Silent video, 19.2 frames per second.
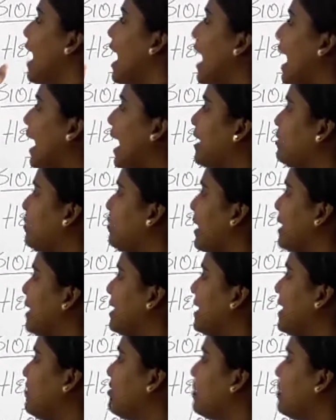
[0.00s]
And in many
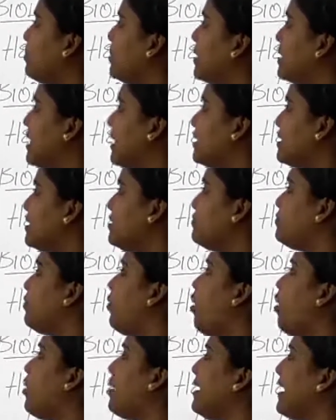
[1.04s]
developing countries,
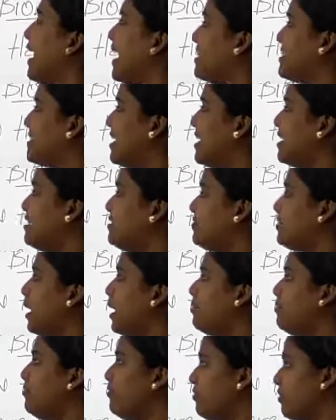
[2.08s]
foreign exchange from
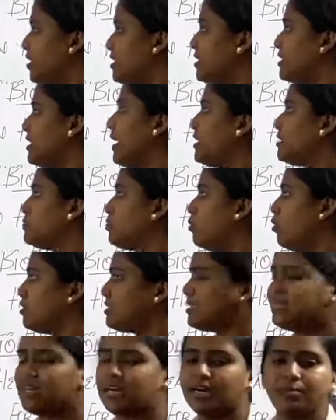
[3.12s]
fish exports
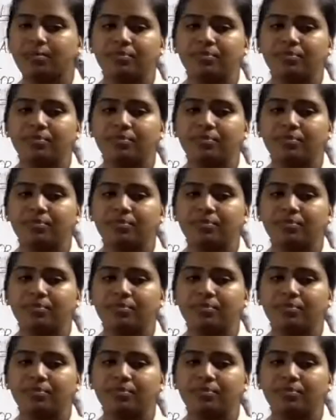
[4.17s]
the